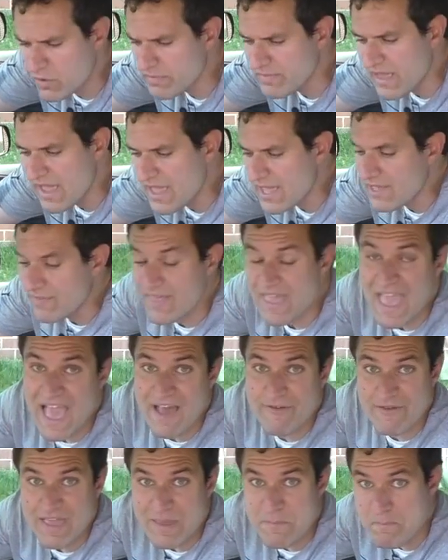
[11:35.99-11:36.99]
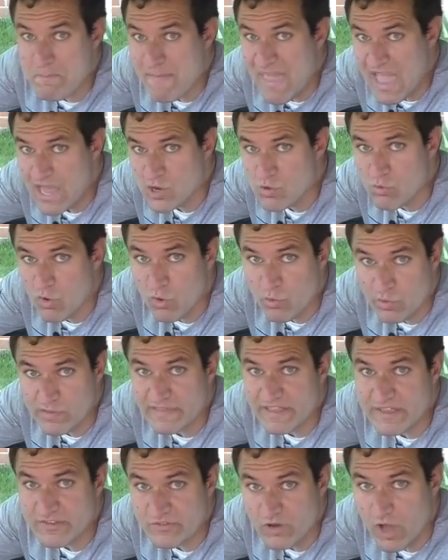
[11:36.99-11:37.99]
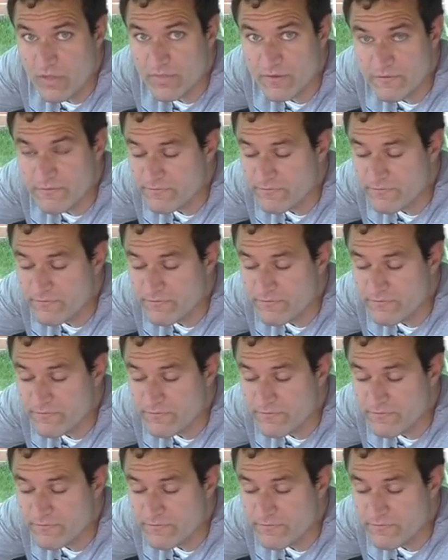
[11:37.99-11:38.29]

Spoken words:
Well, they have a manual release on